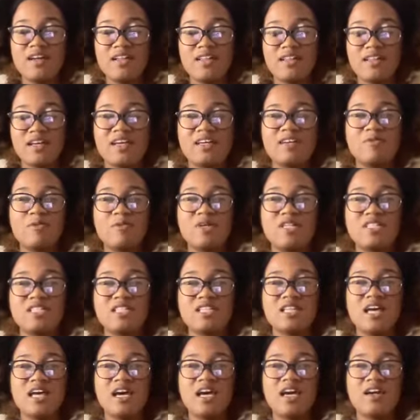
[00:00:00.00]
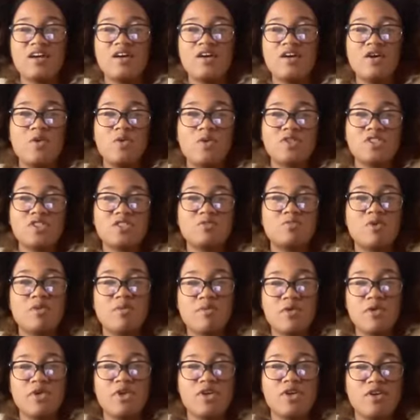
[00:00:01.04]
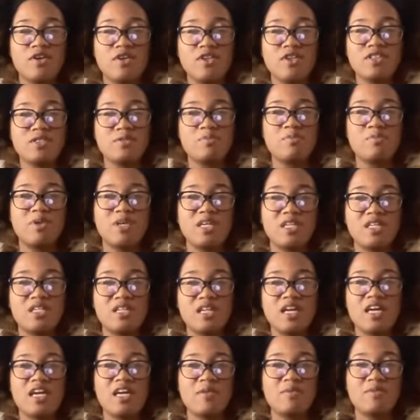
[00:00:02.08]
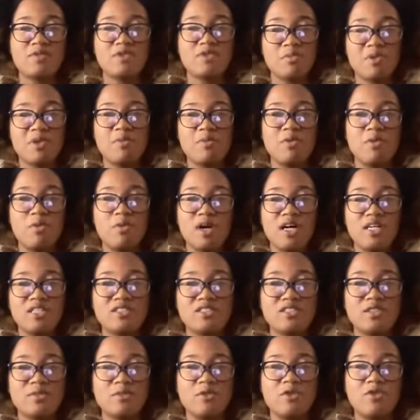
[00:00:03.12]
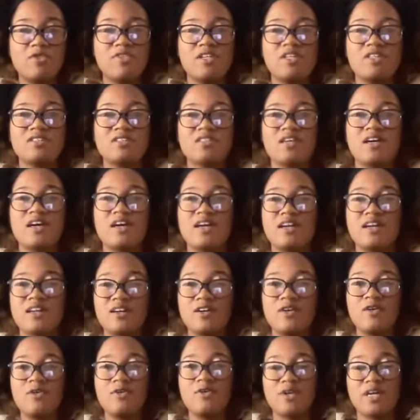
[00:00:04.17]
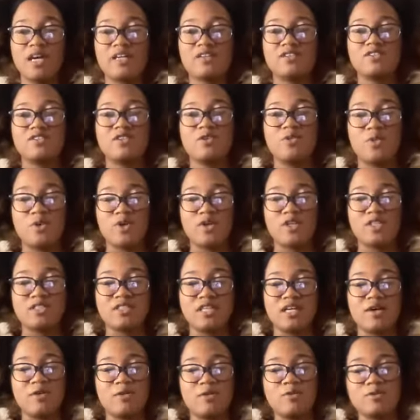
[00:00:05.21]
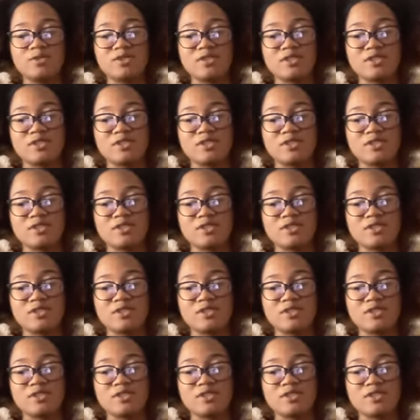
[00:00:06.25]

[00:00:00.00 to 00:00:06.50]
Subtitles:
Like it wasn't like, oh, we're just promoting all these big names so people watch the movie. It's like, oh, it actually works out.